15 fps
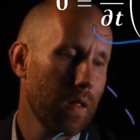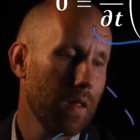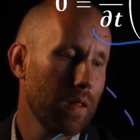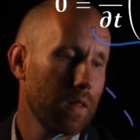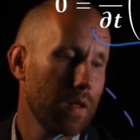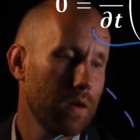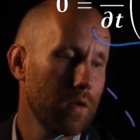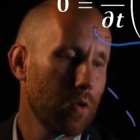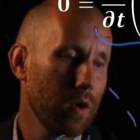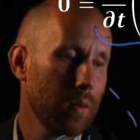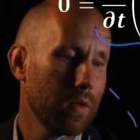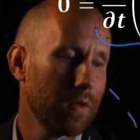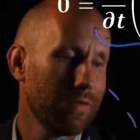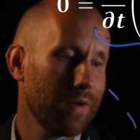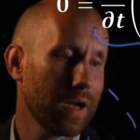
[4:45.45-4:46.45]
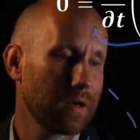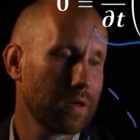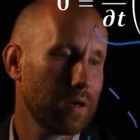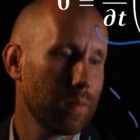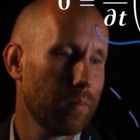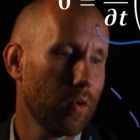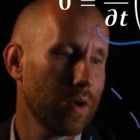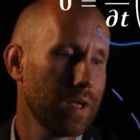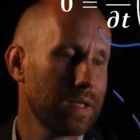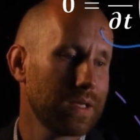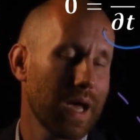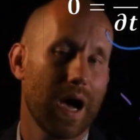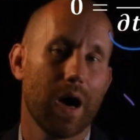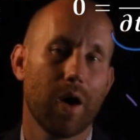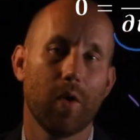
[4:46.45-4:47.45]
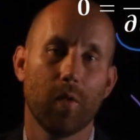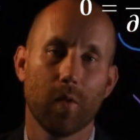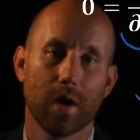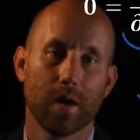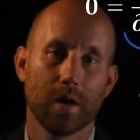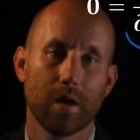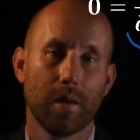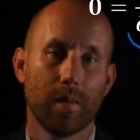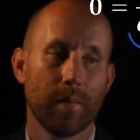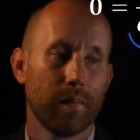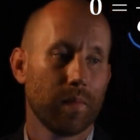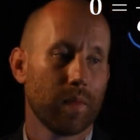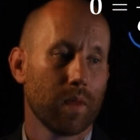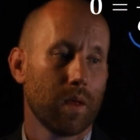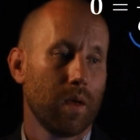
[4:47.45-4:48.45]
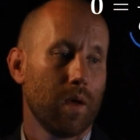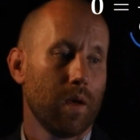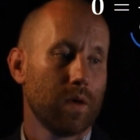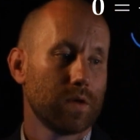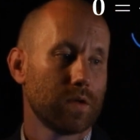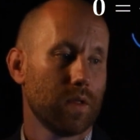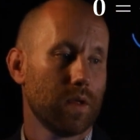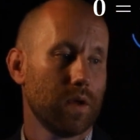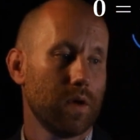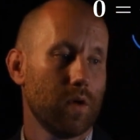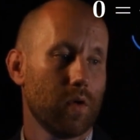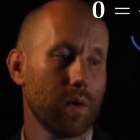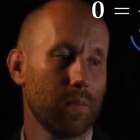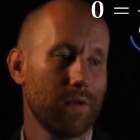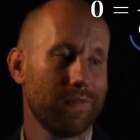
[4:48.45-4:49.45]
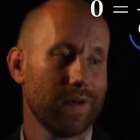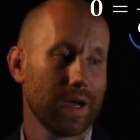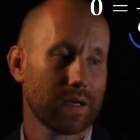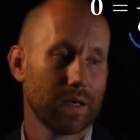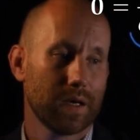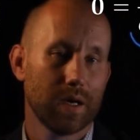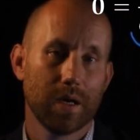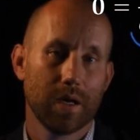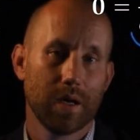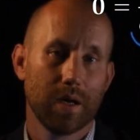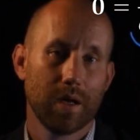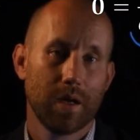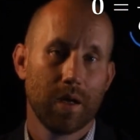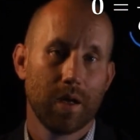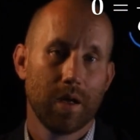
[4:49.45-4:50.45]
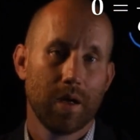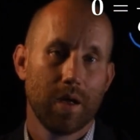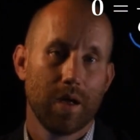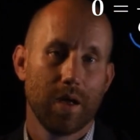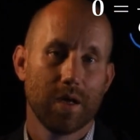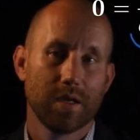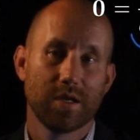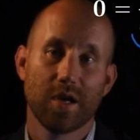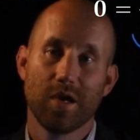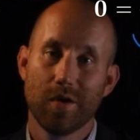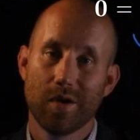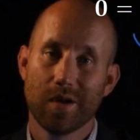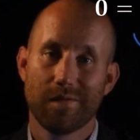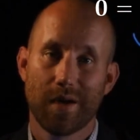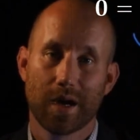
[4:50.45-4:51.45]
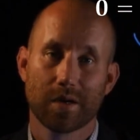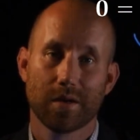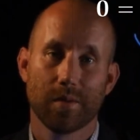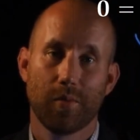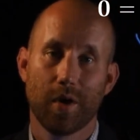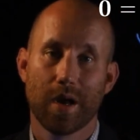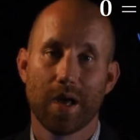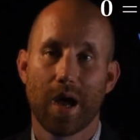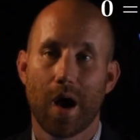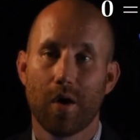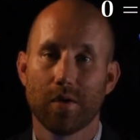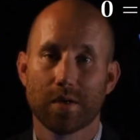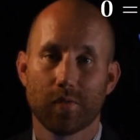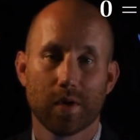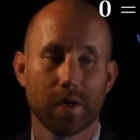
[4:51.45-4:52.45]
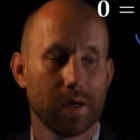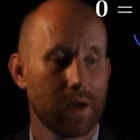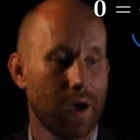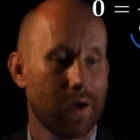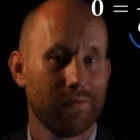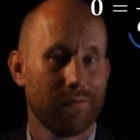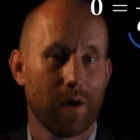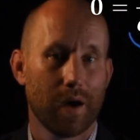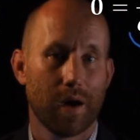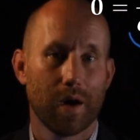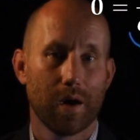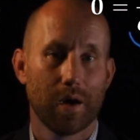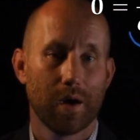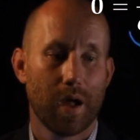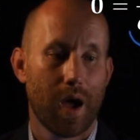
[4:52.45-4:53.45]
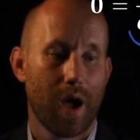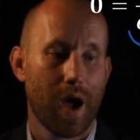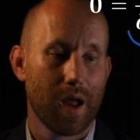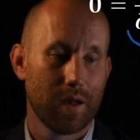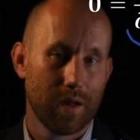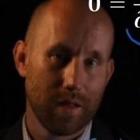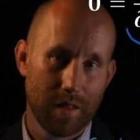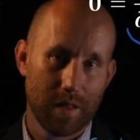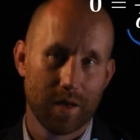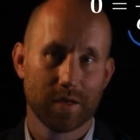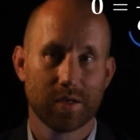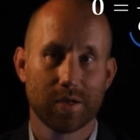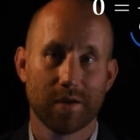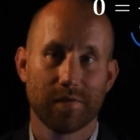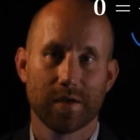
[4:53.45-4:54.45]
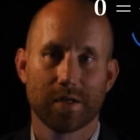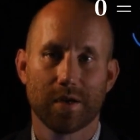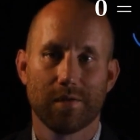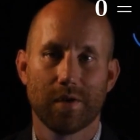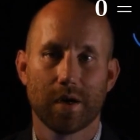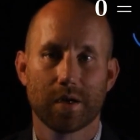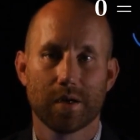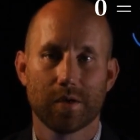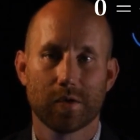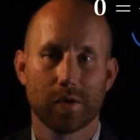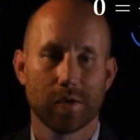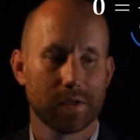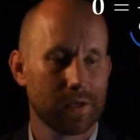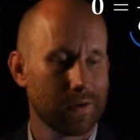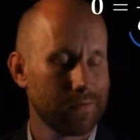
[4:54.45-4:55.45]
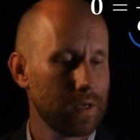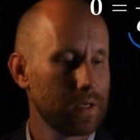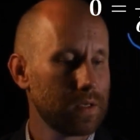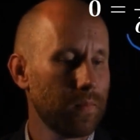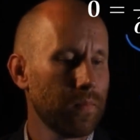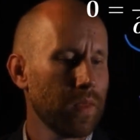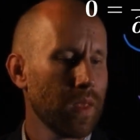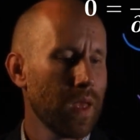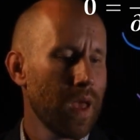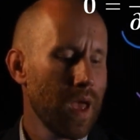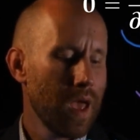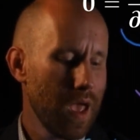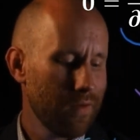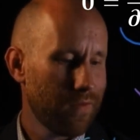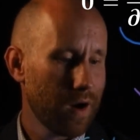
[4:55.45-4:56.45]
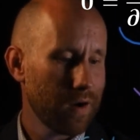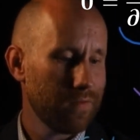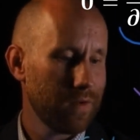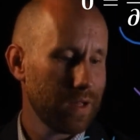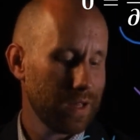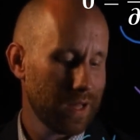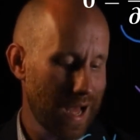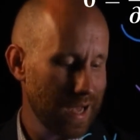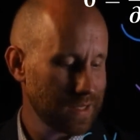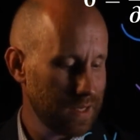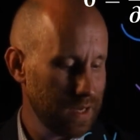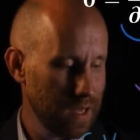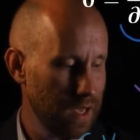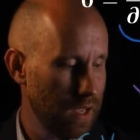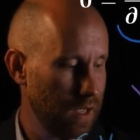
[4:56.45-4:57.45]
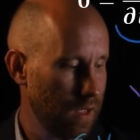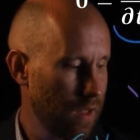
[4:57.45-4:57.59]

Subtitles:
the normal vector points outward. So the normal vector is a unit vector pointing outward on the surface of our control surface. If our velocity,